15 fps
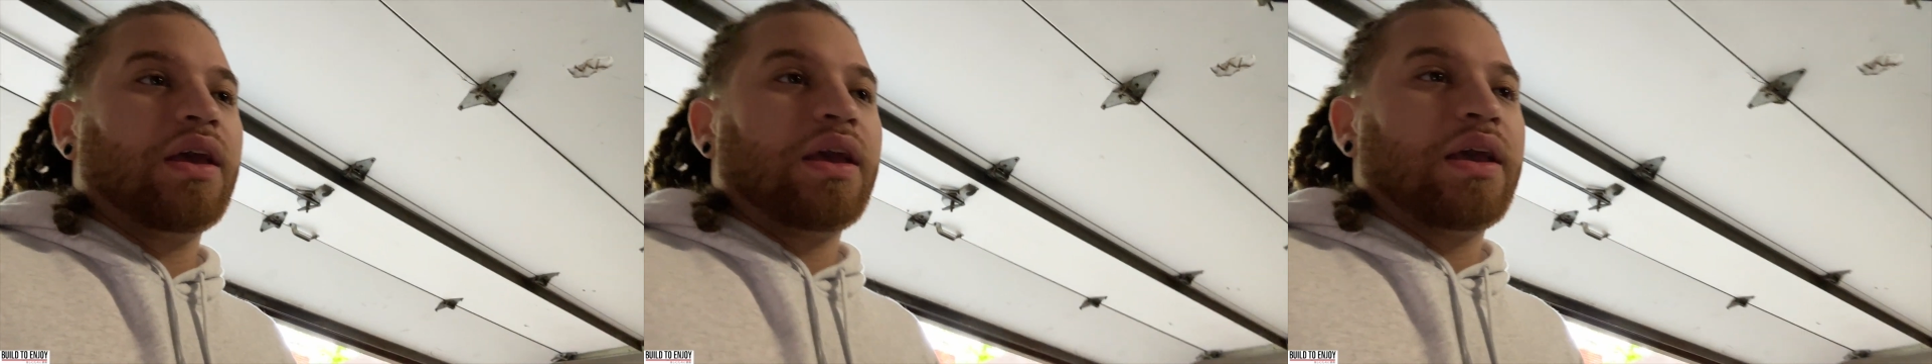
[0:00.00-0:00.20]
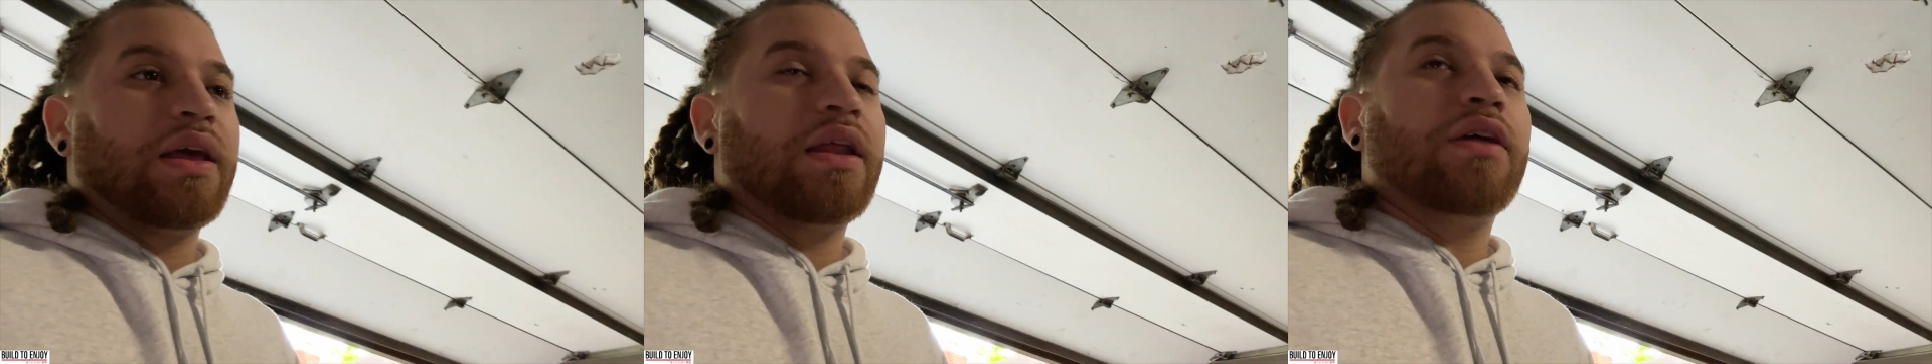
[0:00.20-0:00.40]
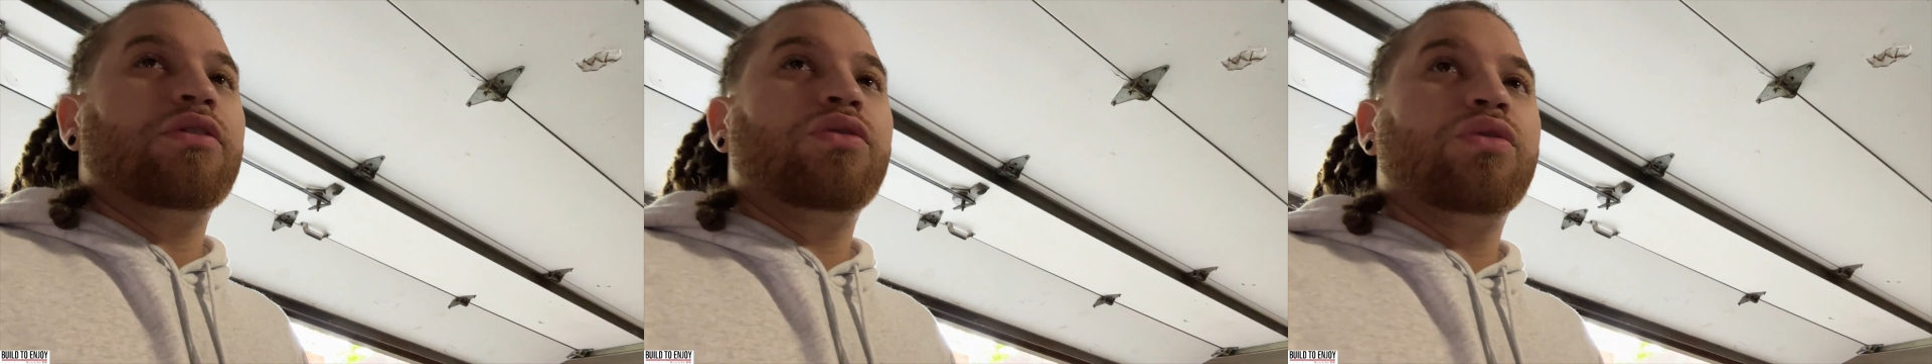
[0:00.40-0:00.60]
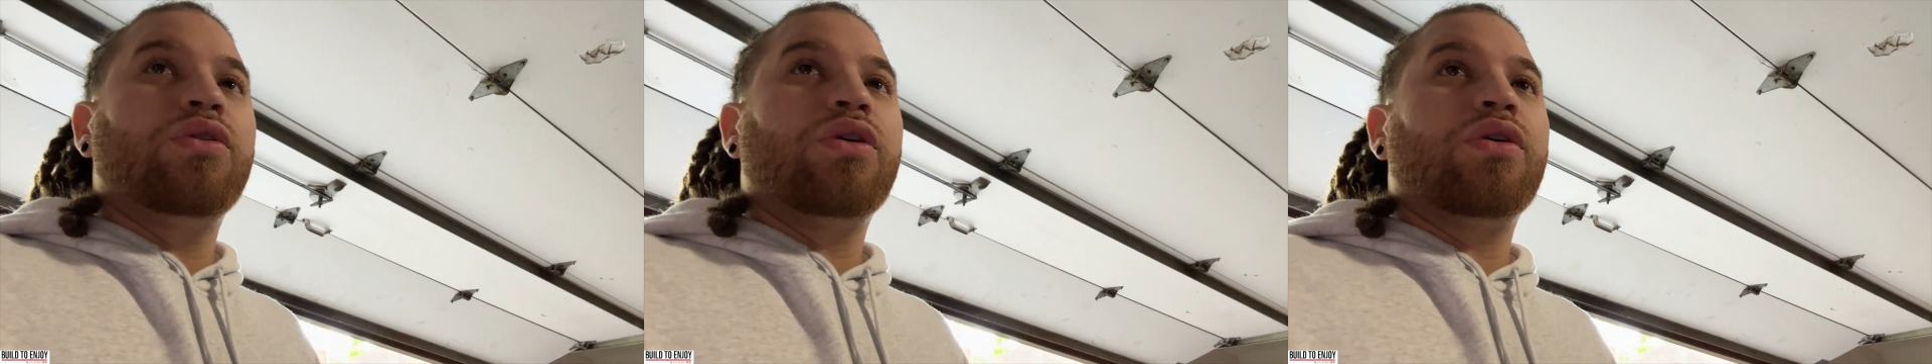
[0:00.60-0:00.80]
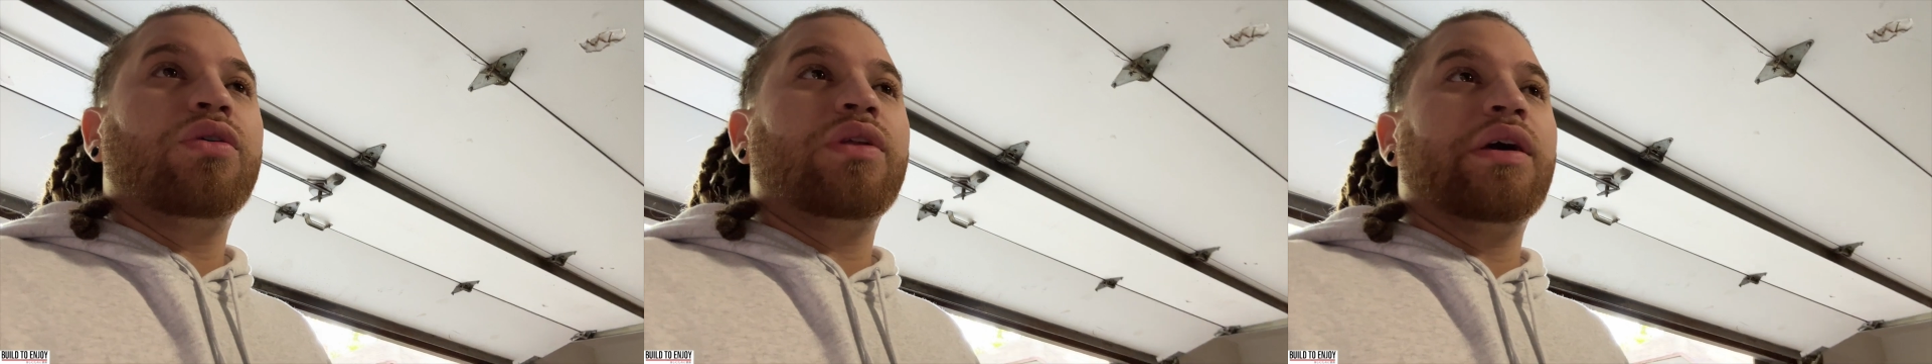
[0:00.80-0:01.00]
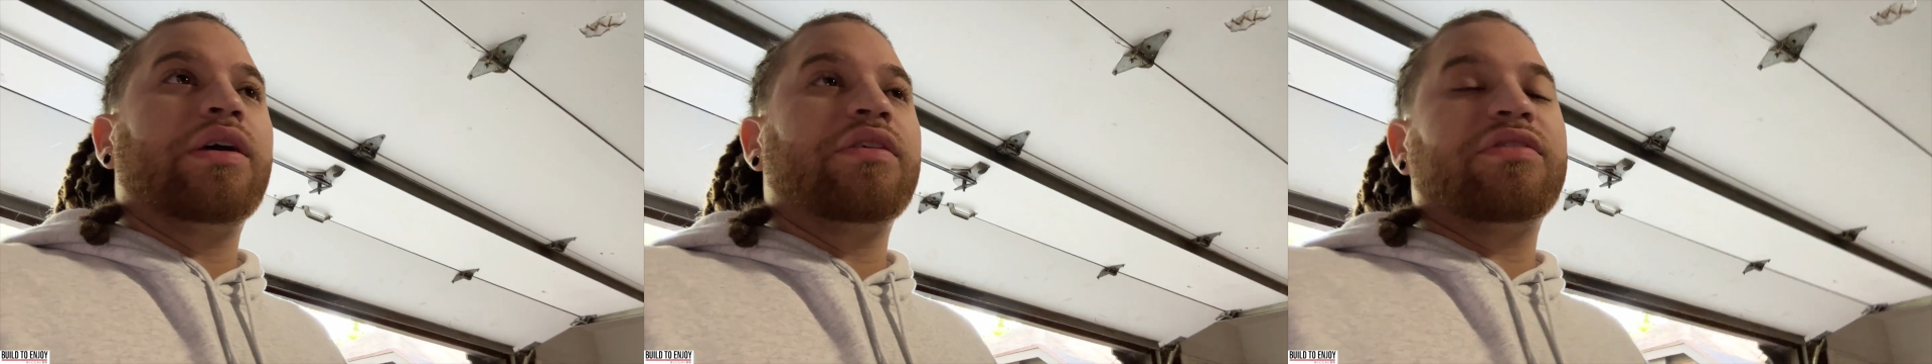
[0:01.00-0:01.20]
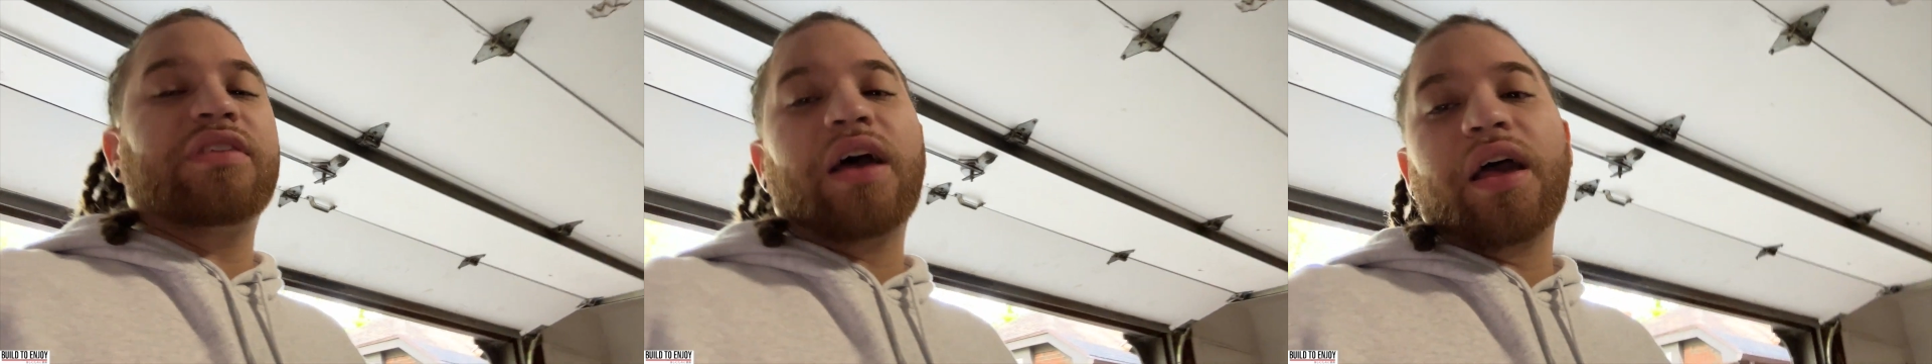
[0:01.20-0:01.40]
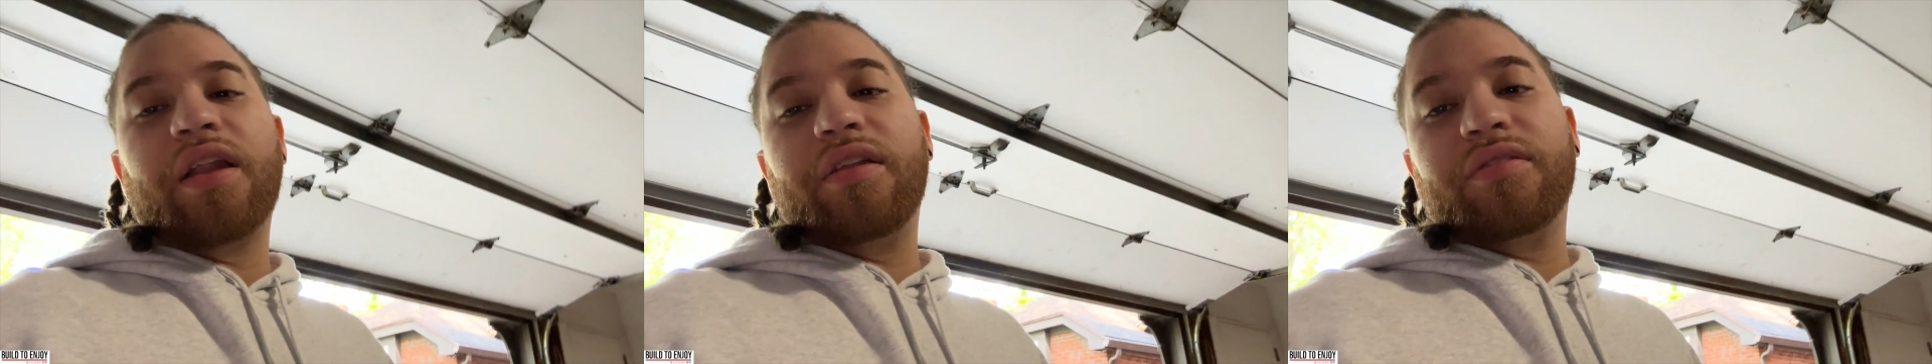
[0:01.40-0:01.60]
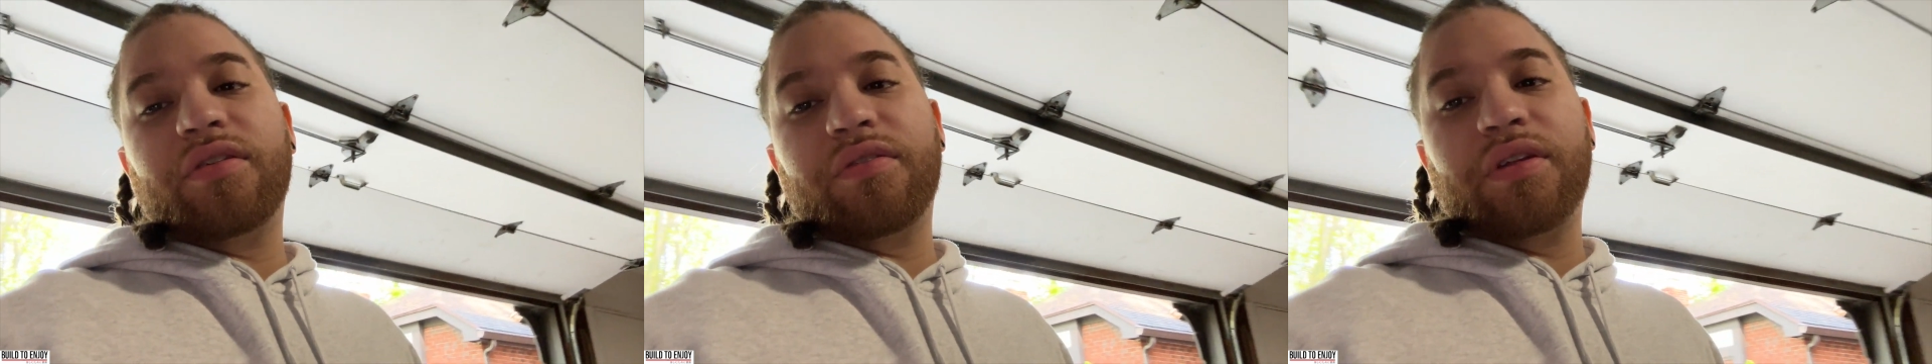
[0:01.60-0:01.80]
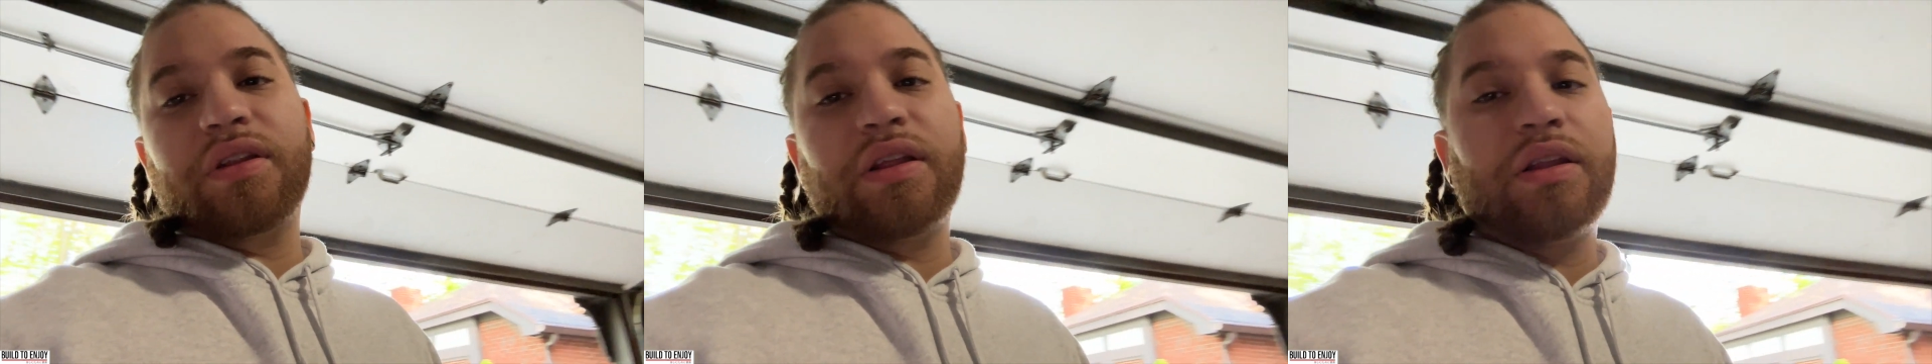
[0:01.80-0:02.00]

And I do know like Saturday and stuff like that,